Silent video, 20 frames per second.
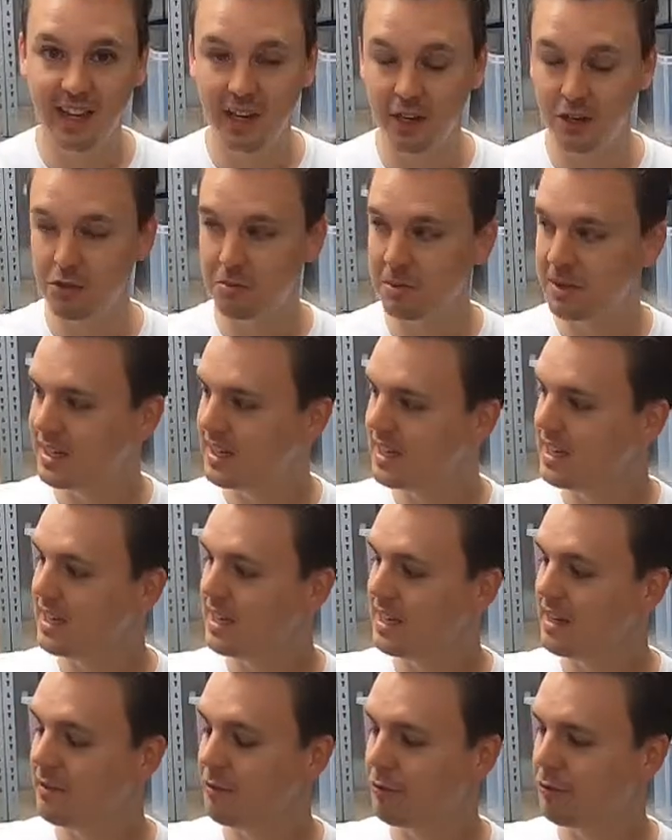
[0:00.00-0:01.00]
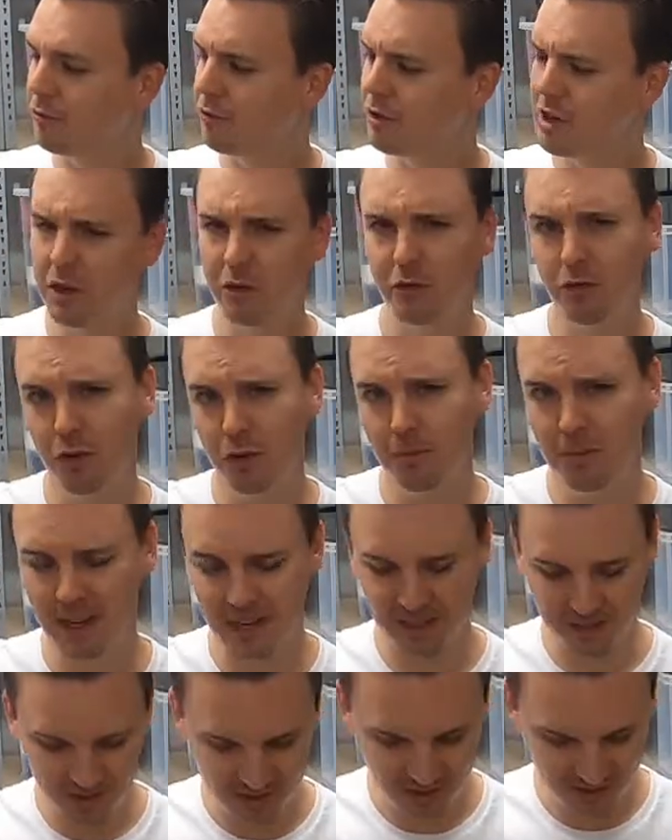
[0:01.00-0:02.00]
they owed me £3 or
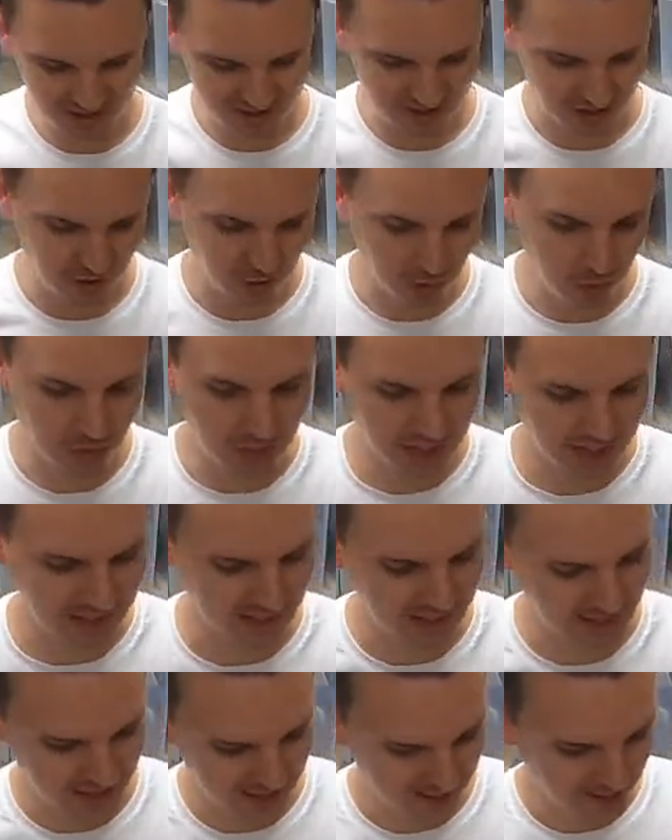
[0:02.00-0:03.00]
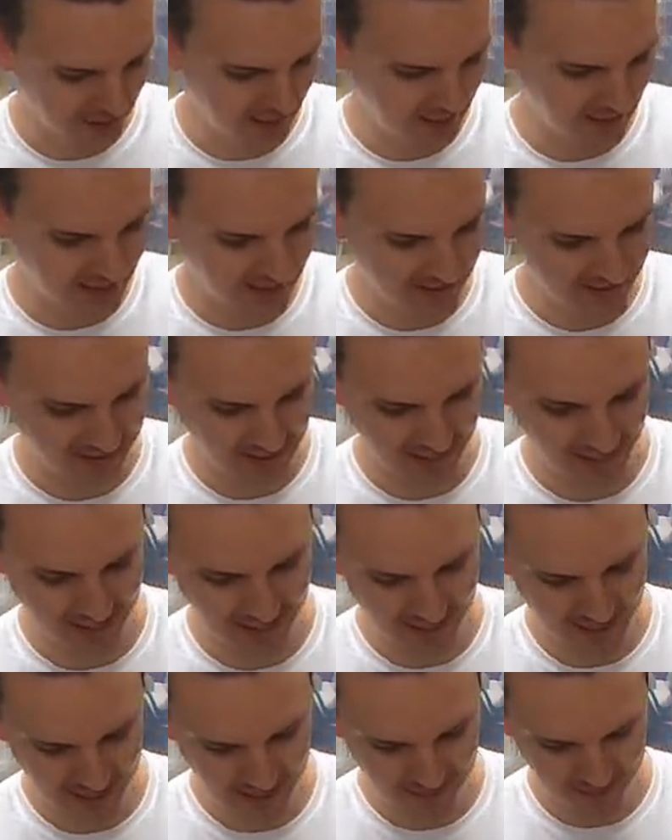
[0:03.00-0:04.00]
£4. So all in, I'm in this at
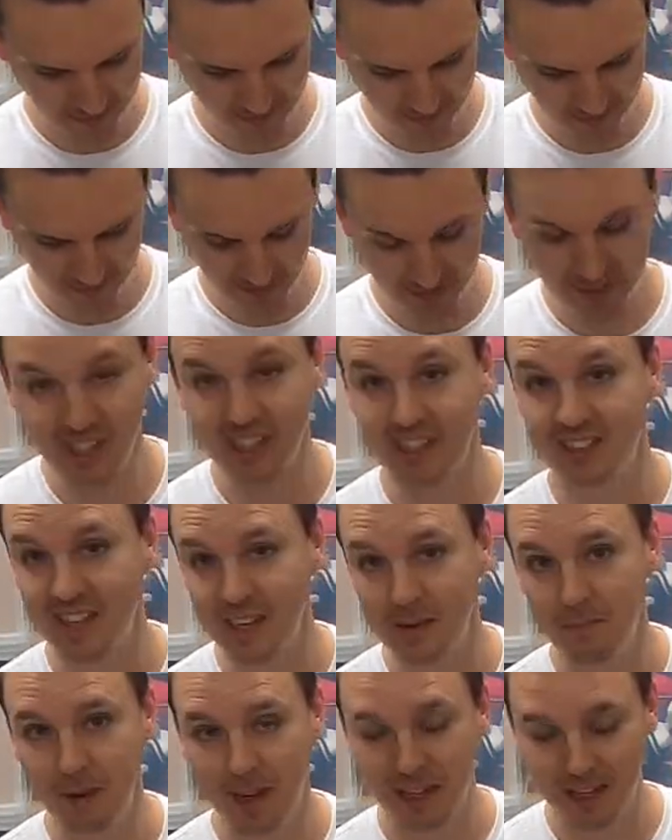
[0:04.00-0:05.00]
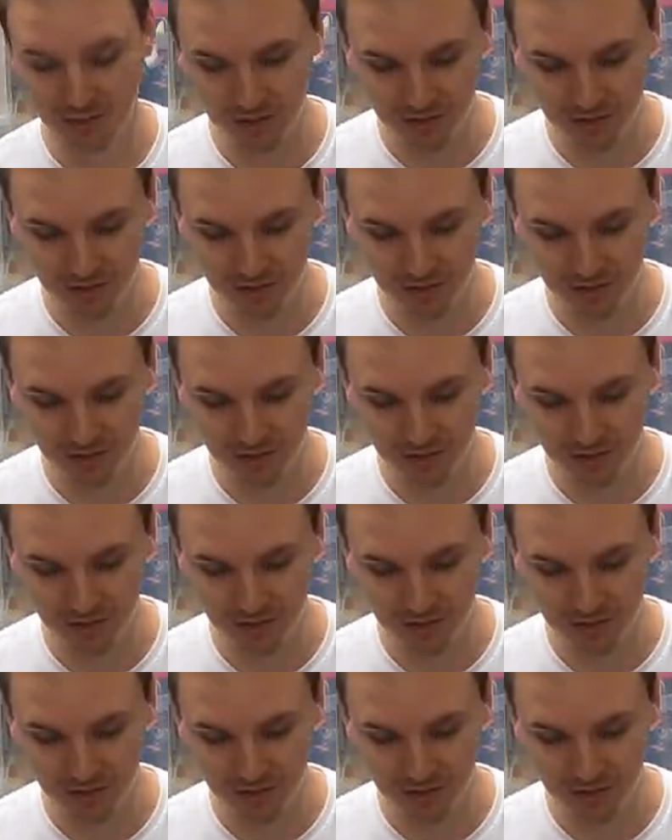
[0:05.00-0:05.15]
£16.